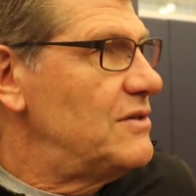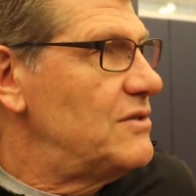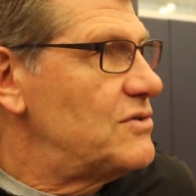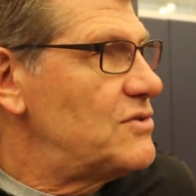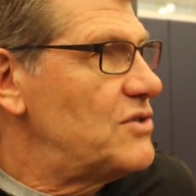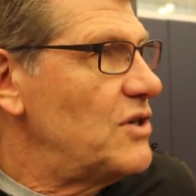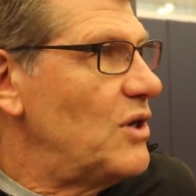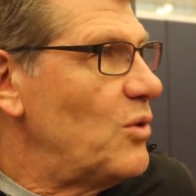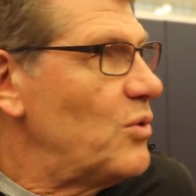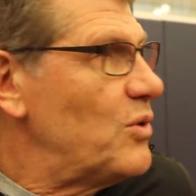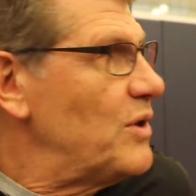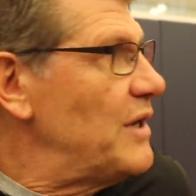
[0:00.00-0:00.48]

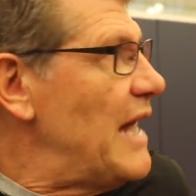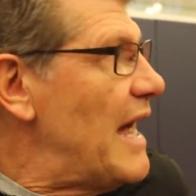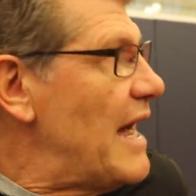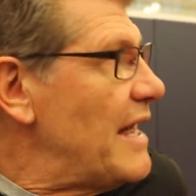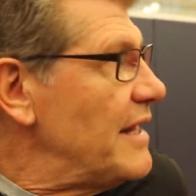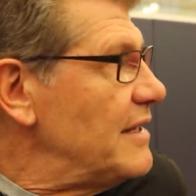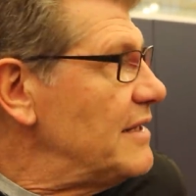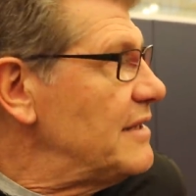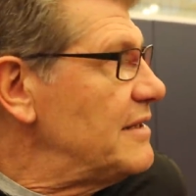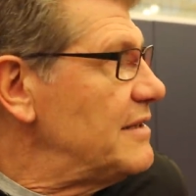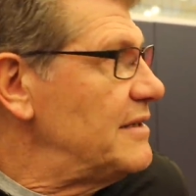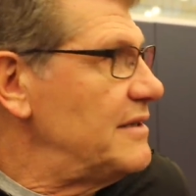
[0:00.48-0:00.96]
So we're
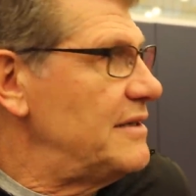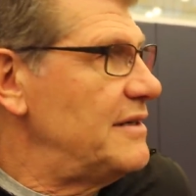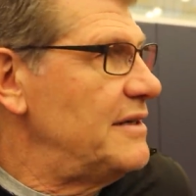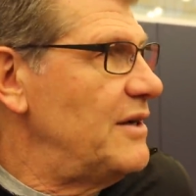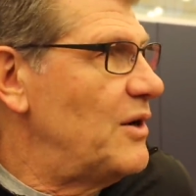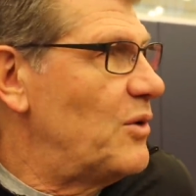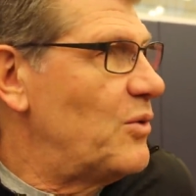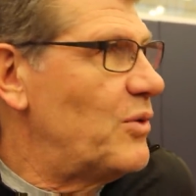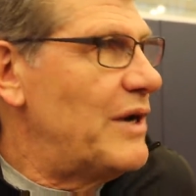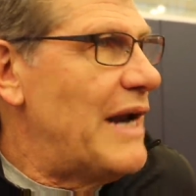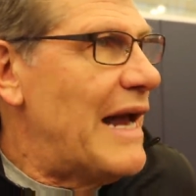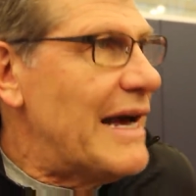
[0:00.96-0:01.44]
not, you
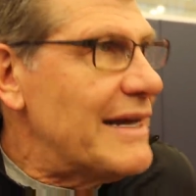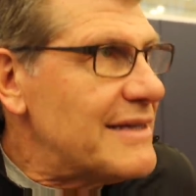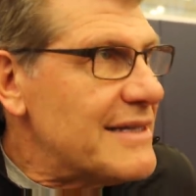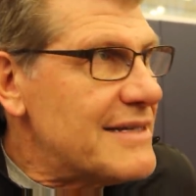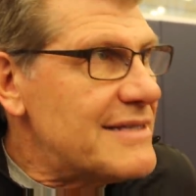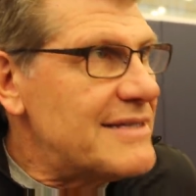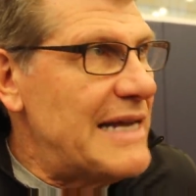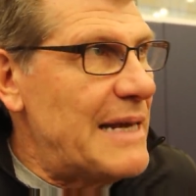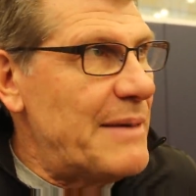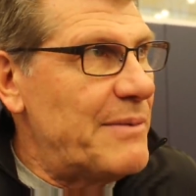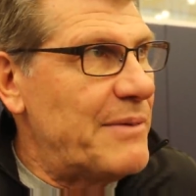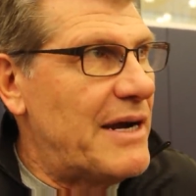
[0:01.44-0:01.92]
know, we're not the
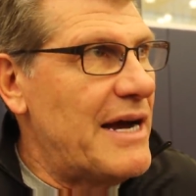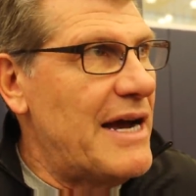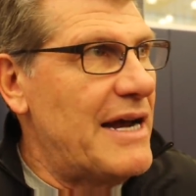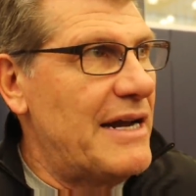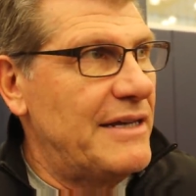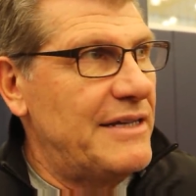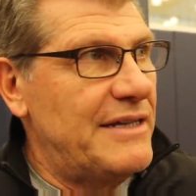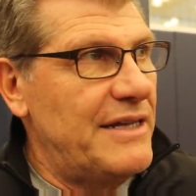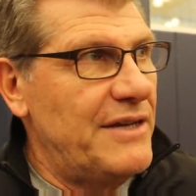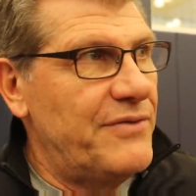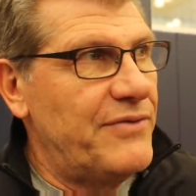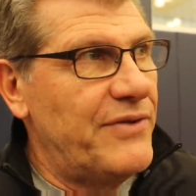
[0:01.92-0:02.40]
same
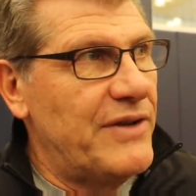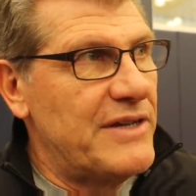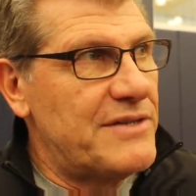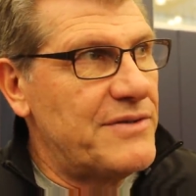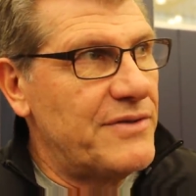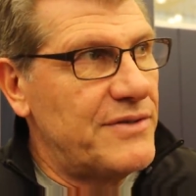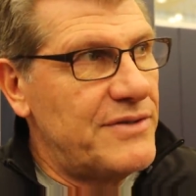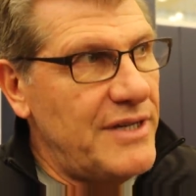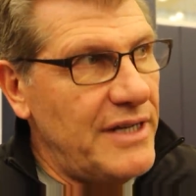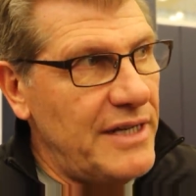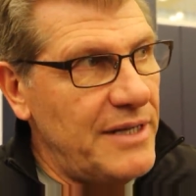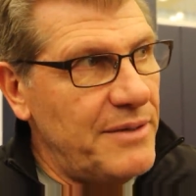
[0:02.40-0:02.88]
kind of
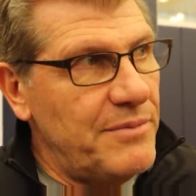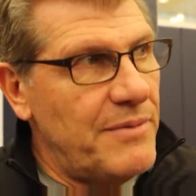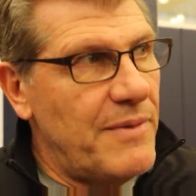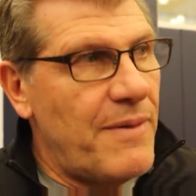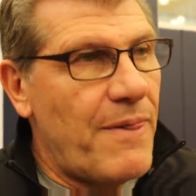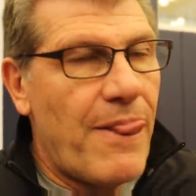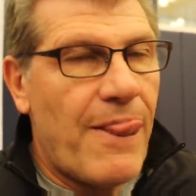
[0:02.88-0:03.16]
defensive team.